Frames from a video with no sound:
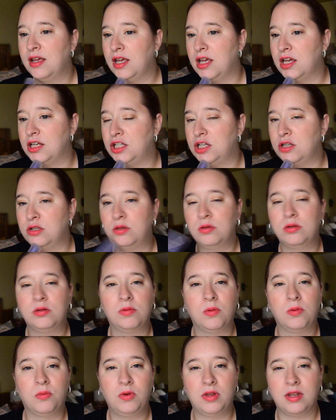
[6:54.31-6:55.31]
issues
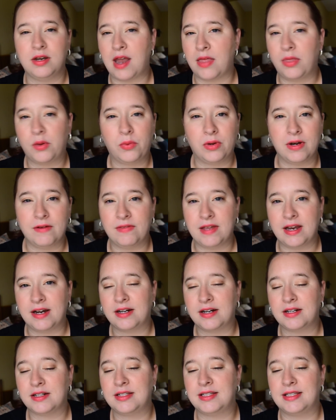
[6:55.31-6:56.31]
with another one of
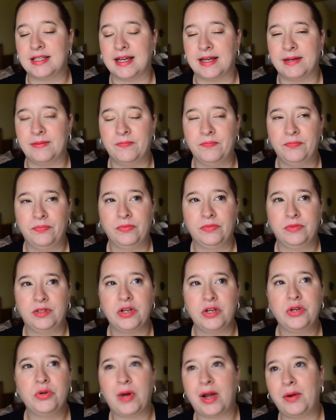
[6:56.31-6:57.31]
theirs that
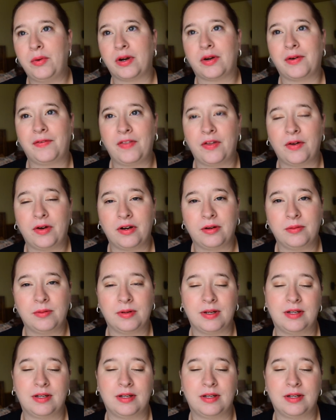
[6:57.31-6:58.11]
didn't quite work with her.